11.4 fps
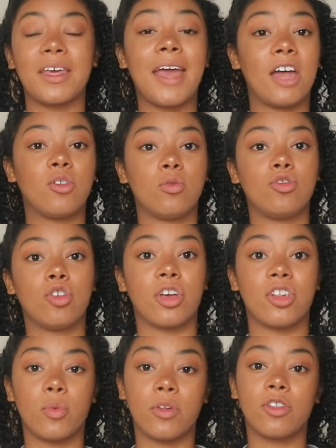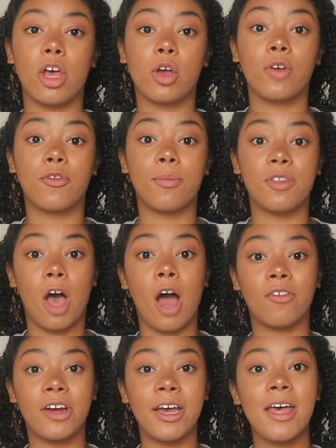casual joggers, the ones that I got from
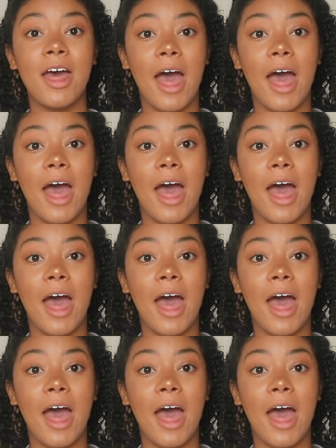Zara.